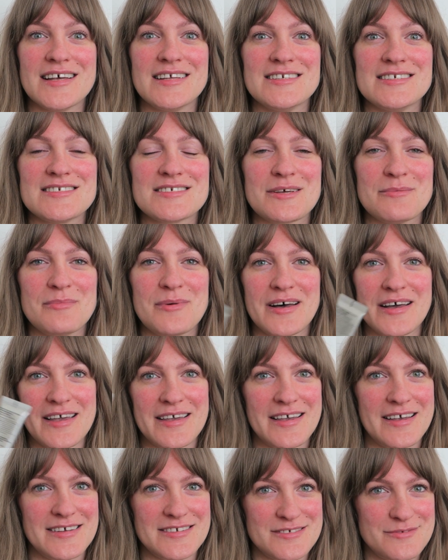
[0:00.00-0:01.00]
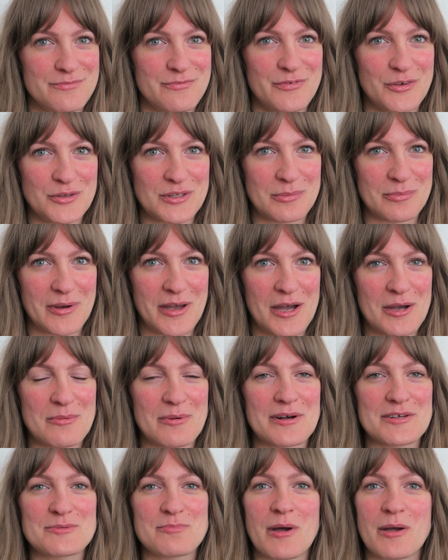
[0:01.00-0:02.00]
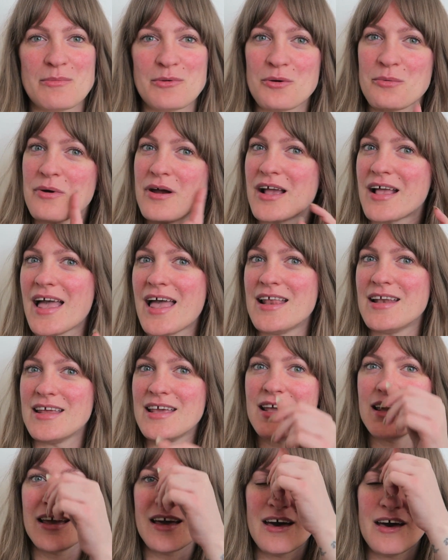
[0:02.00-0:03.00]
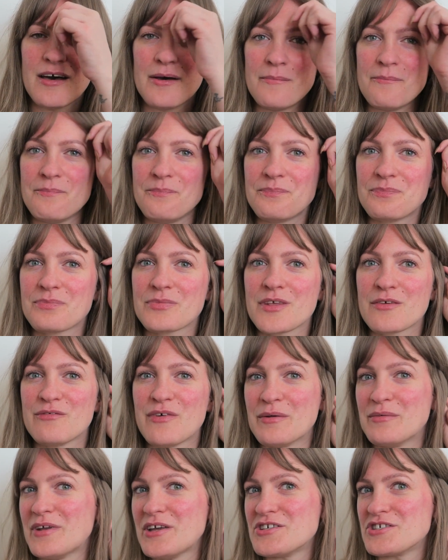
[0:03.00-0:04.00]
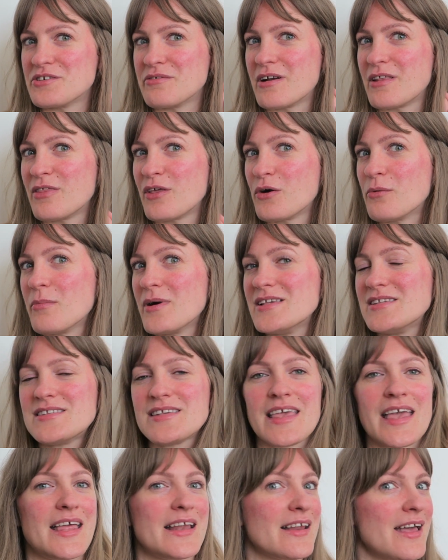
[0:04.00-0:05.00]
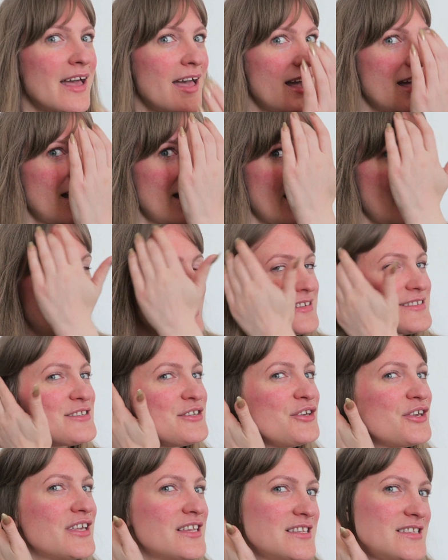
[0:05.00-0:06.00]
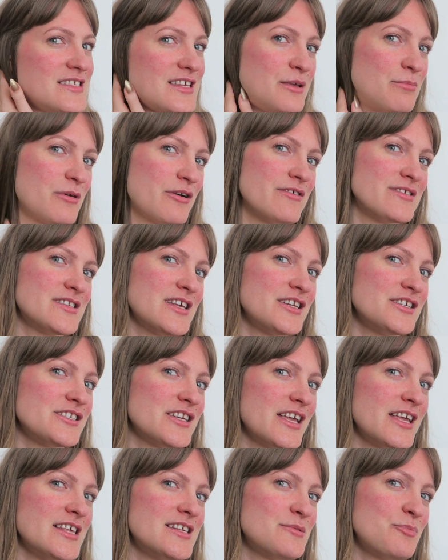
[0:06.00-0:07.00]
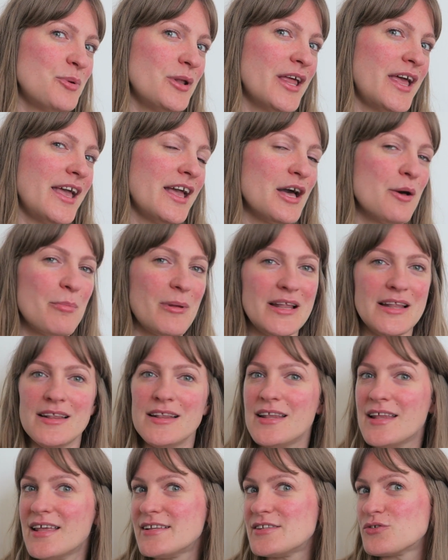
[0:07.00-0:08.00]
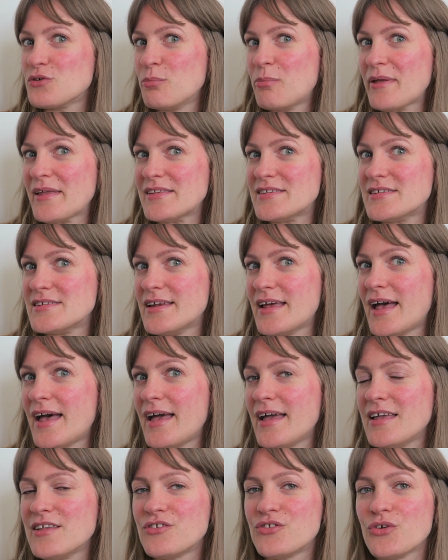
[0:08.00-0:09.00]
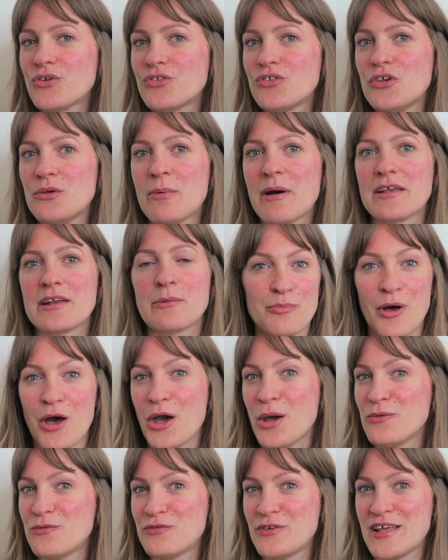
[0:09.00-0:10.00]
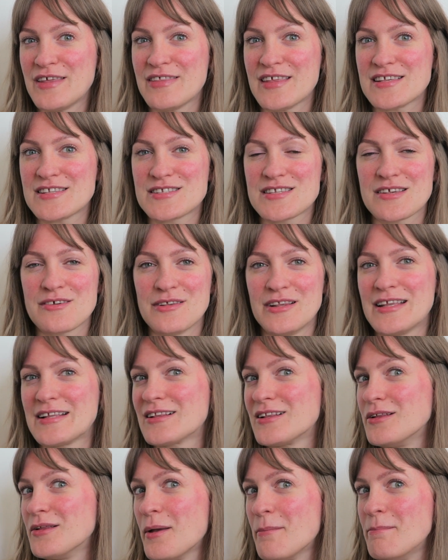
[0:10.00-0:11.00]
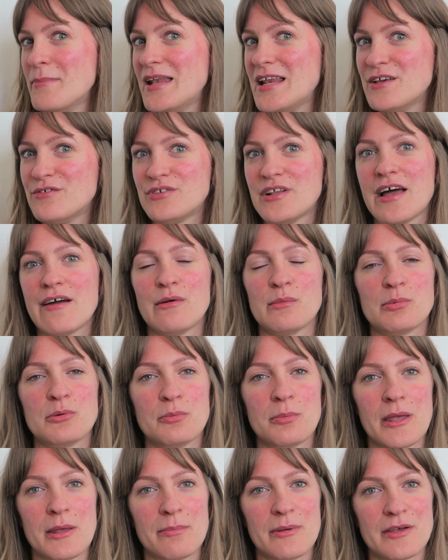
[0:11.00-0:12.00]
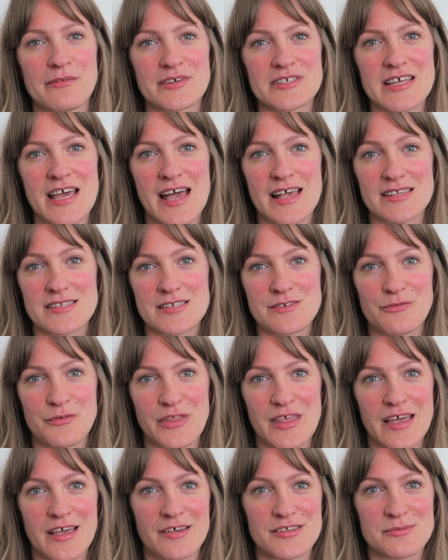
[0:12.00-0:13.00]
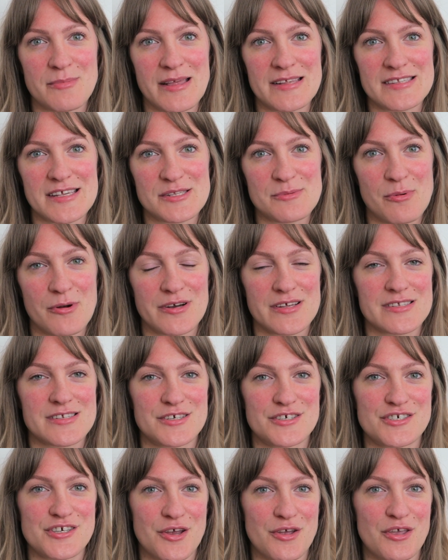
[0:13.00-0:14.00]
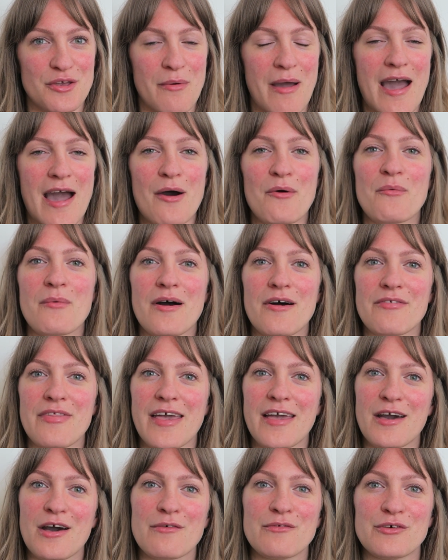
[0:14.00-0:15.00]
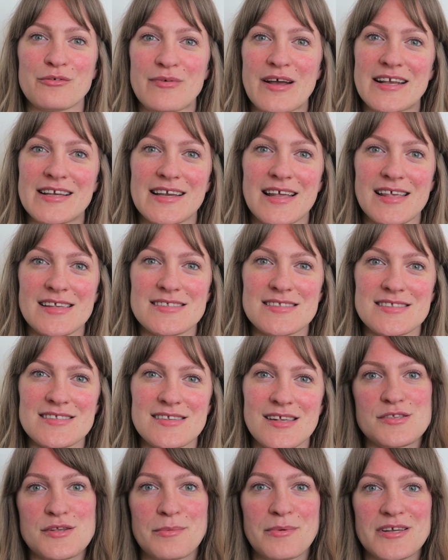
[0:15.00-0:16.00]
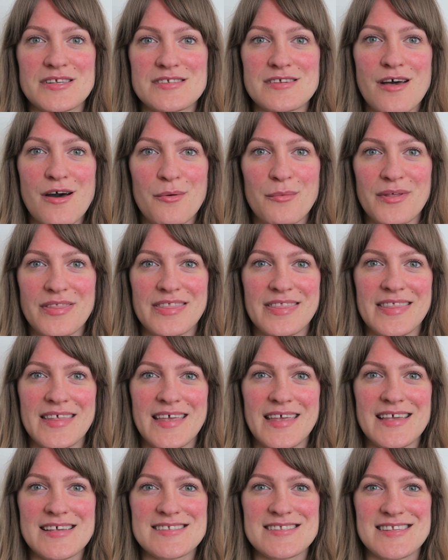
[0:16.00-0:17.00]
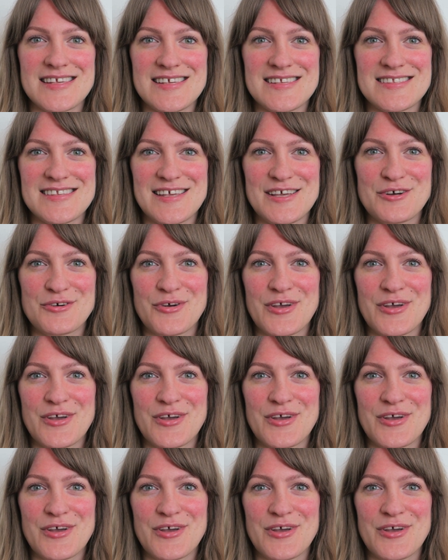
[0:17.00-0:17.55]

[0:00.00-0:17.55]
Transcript: and filled in my eyebrows, but I'm not wearing any foundation or anything on my skin. As you can see, my rosacea is playing up a little bit today. It's not too bad, but hopefully this little mini flare-up will be a bit of a test for the IT Cosmetics products and show you how well they cover redness. So I'm going to start with the CC